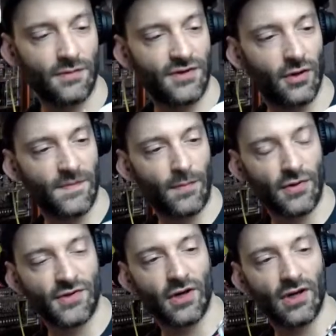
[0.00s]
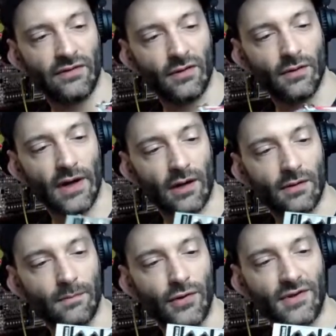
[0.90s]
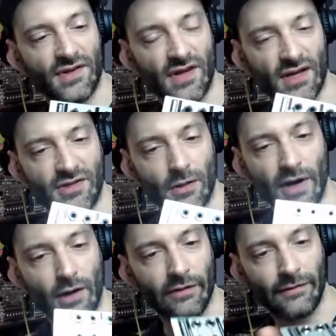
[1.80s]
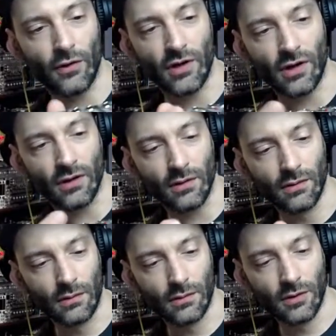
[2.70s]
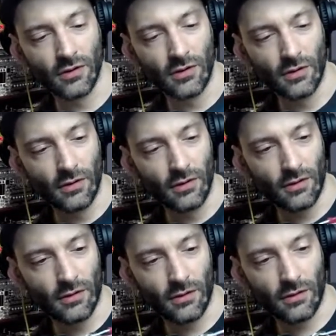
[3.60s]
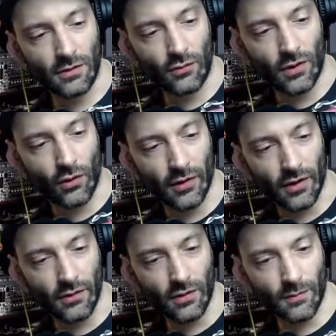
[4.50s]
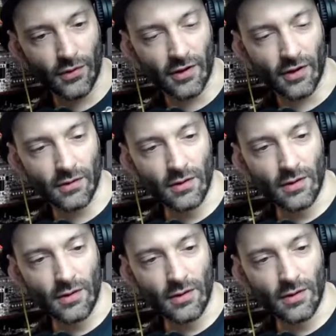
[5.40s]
So I suppose you could even like put this next to your microphone-y and record it, or put a